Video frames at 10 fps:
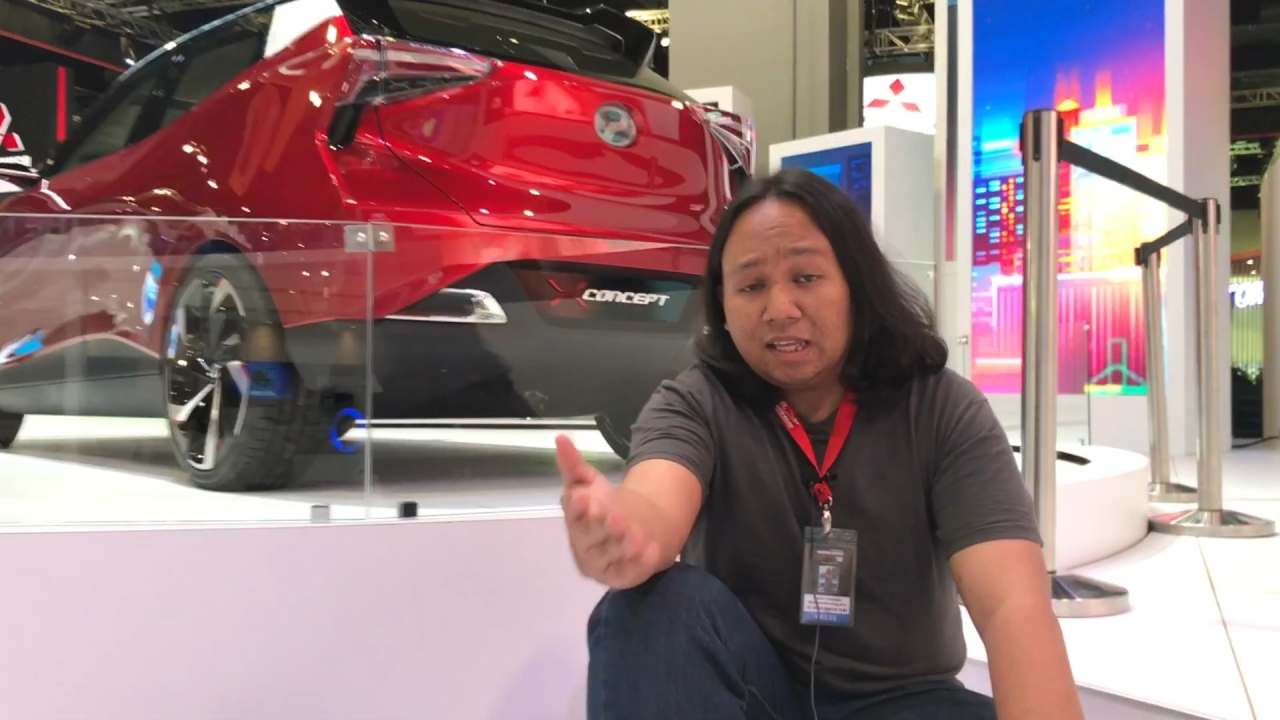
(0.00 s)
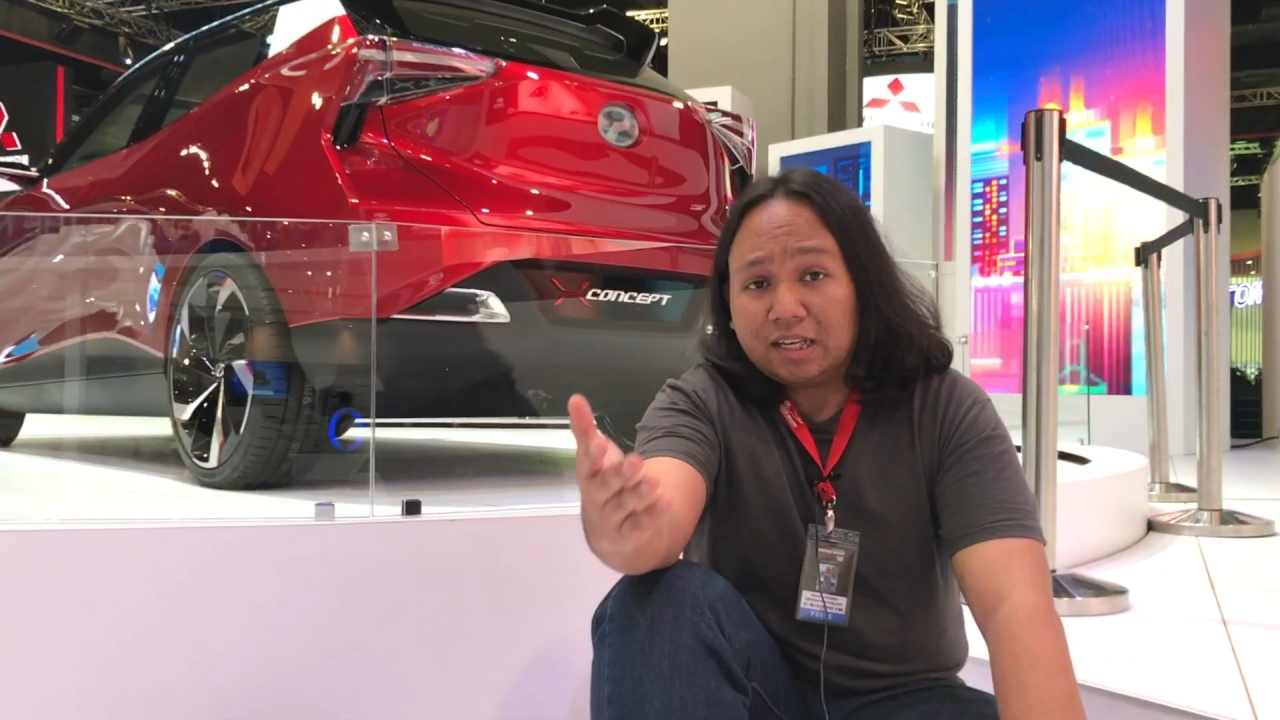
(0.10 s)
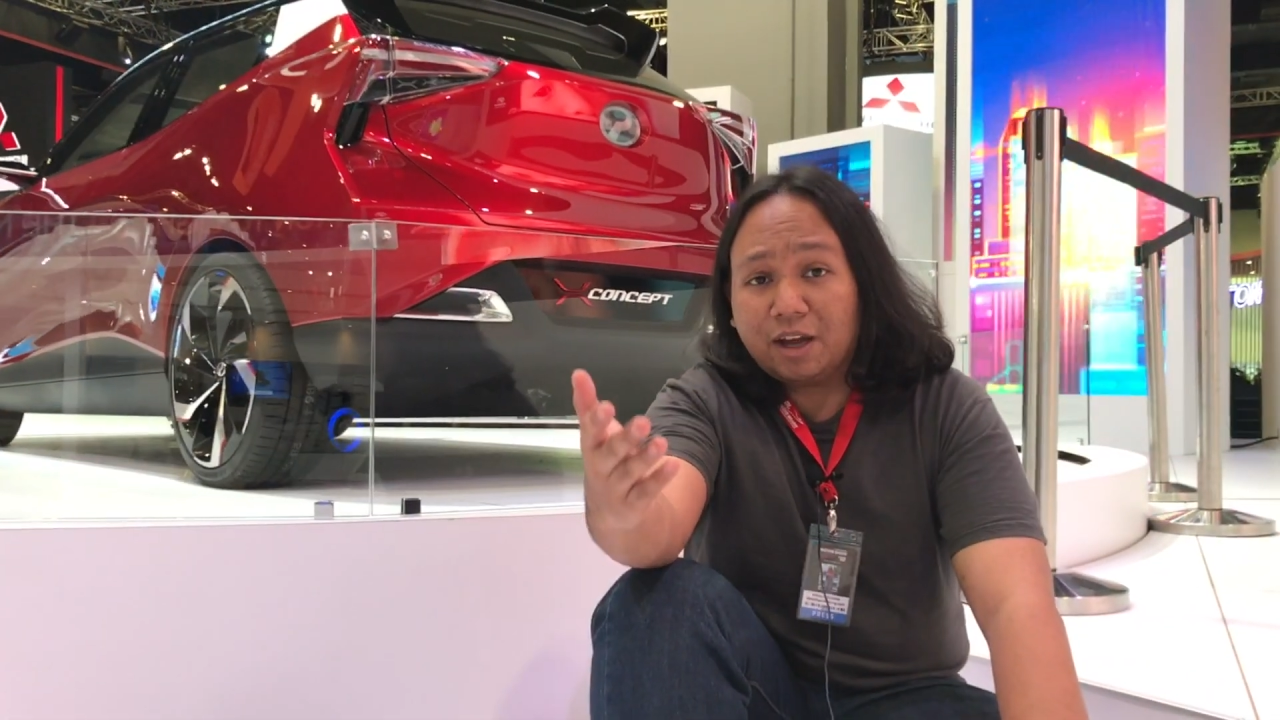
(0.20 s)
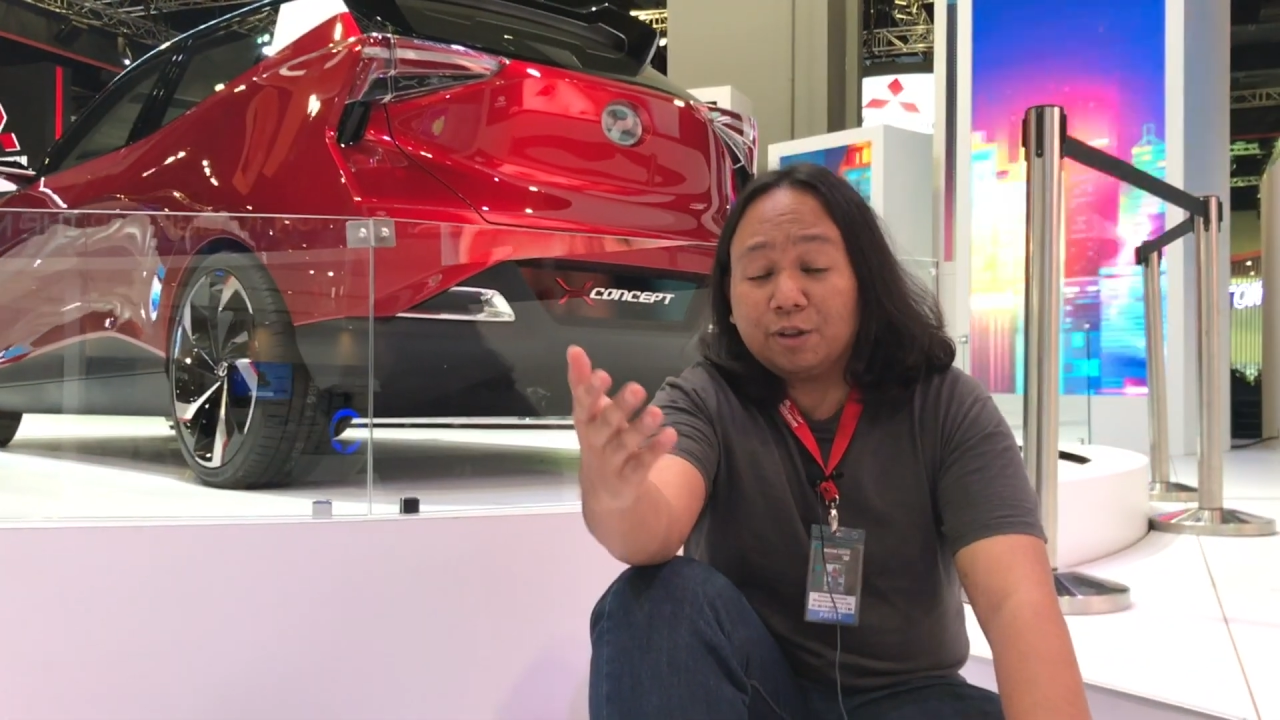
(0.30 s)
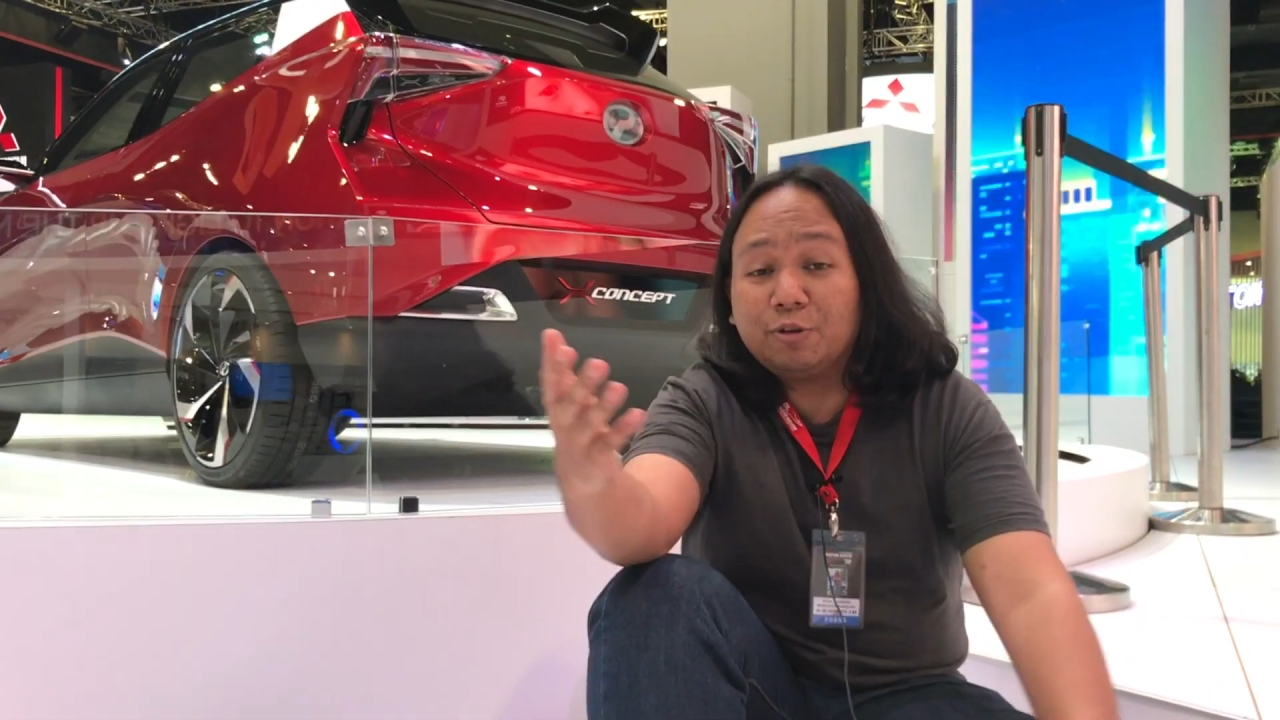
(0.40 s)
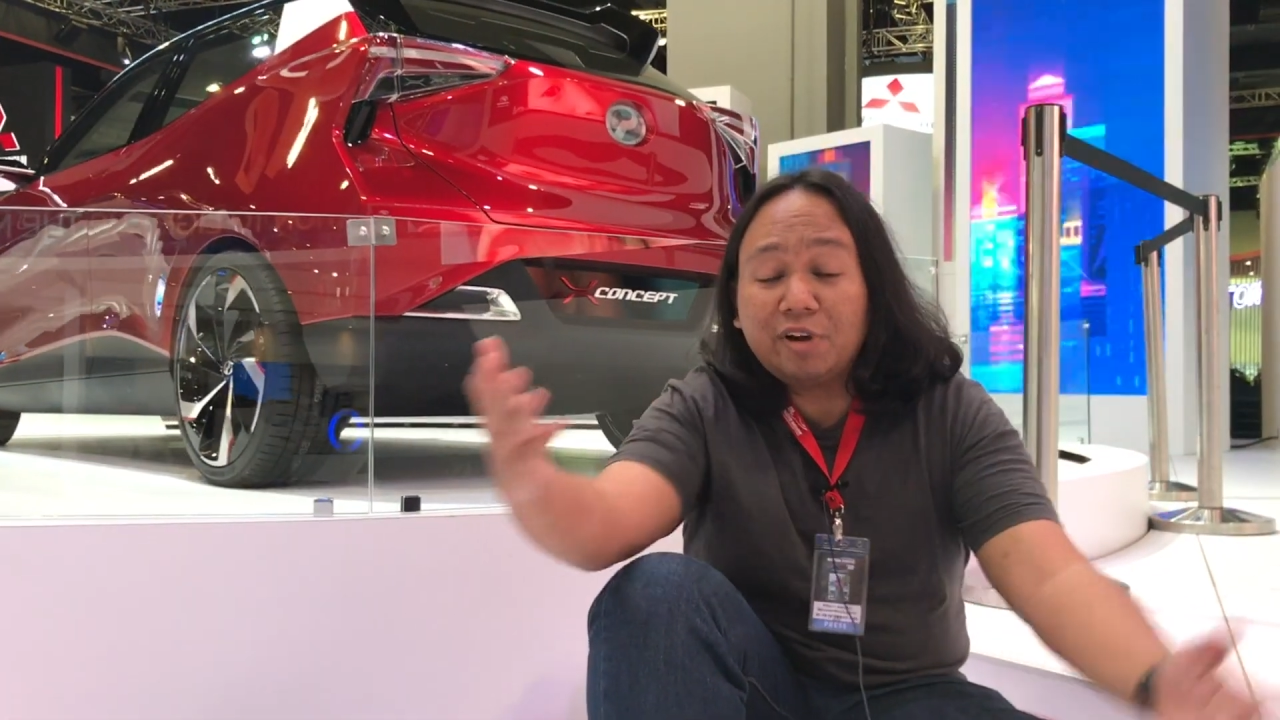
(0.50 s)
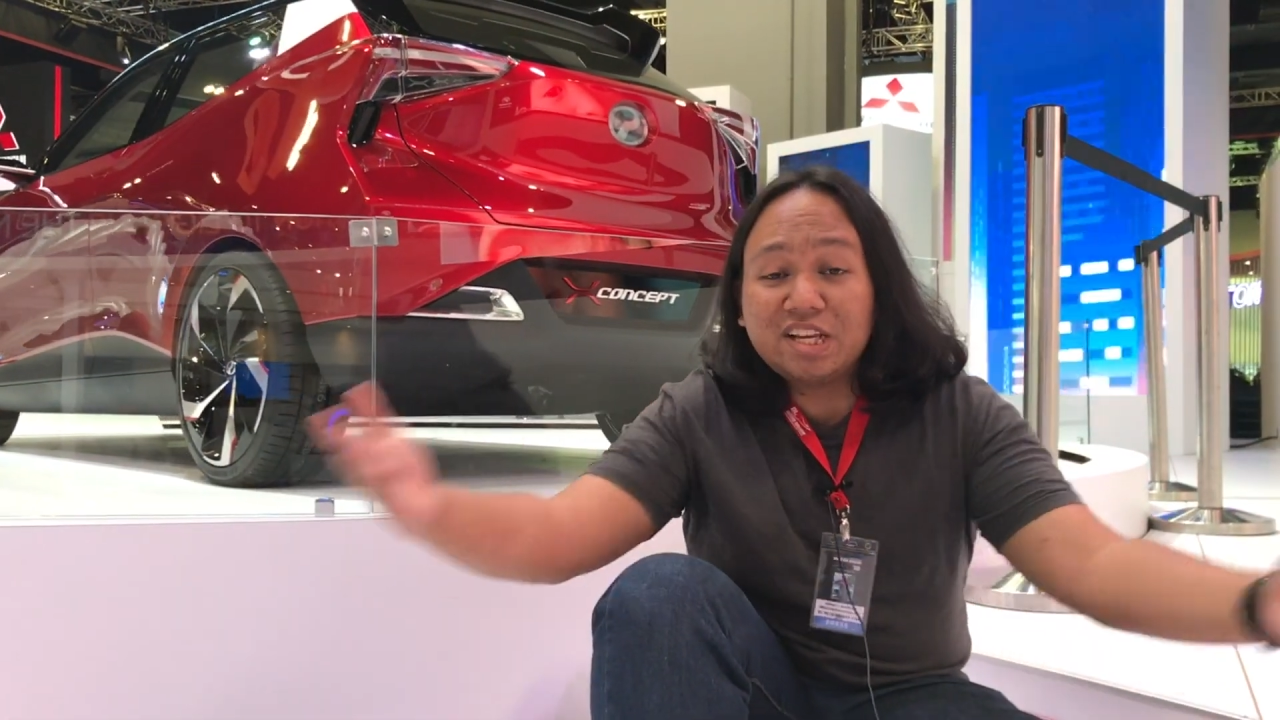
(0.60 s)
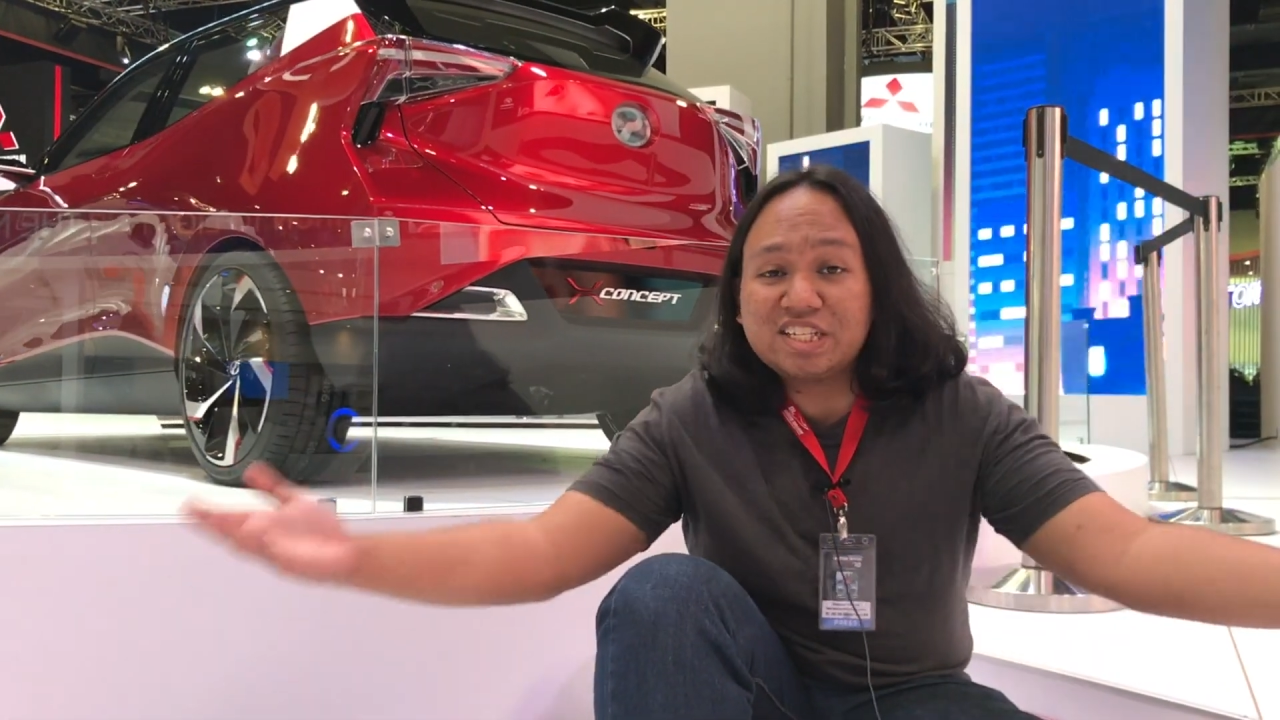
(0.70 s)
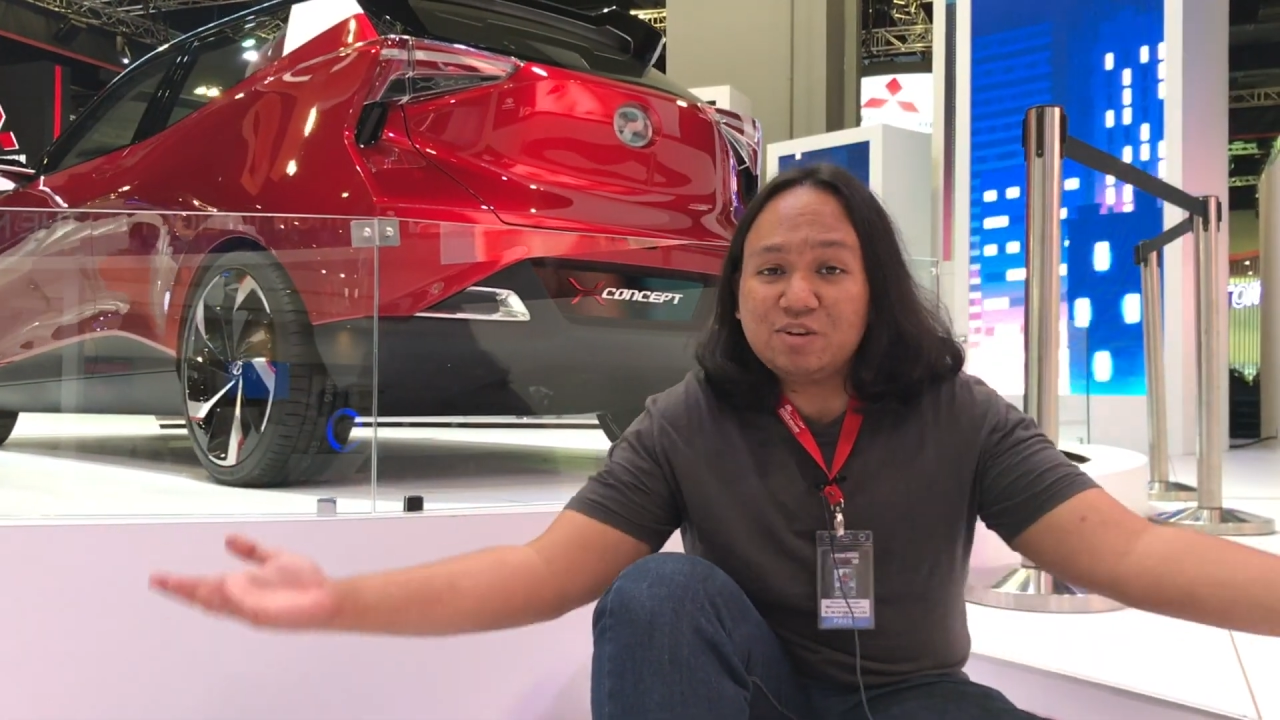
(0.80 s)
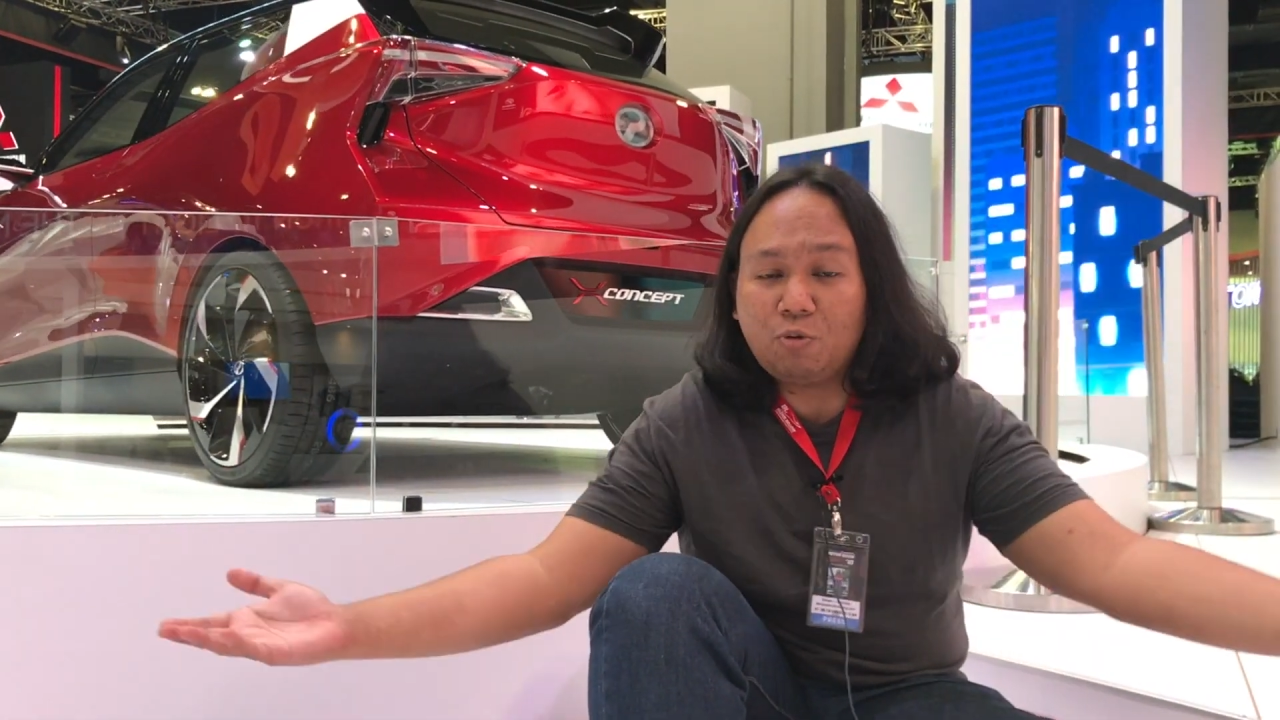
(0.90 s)
Now, the
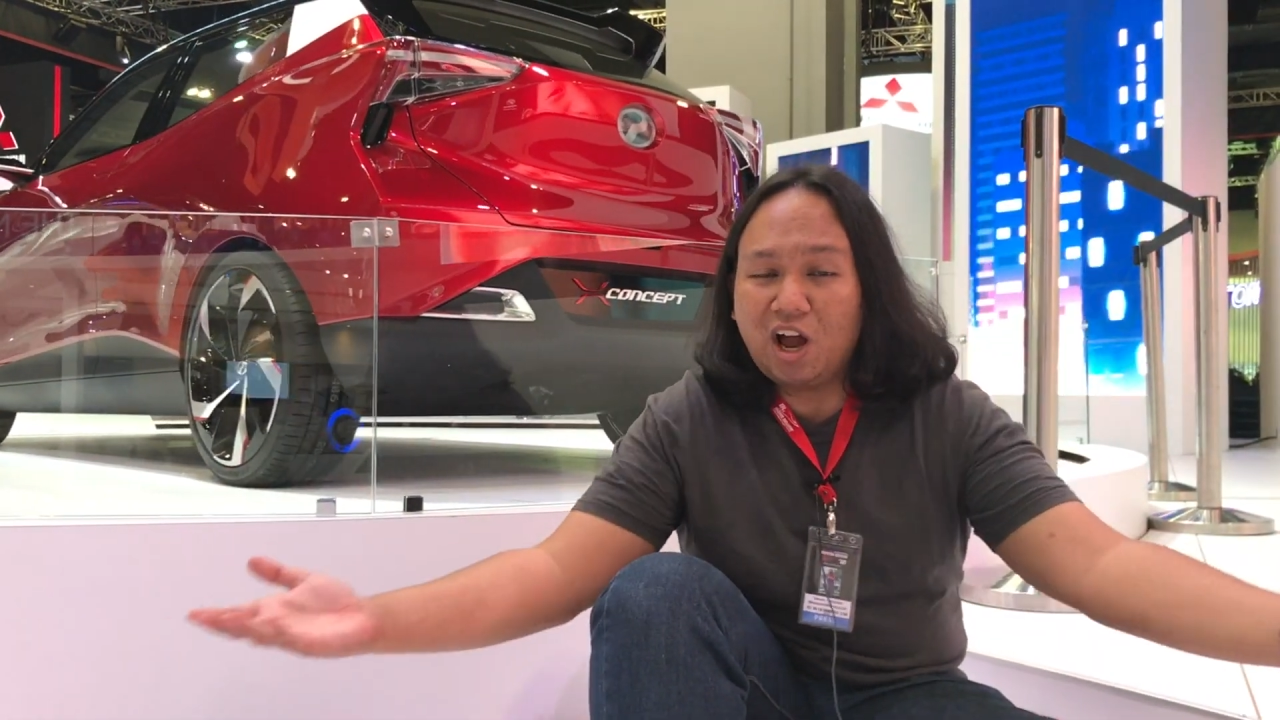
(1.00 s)
reason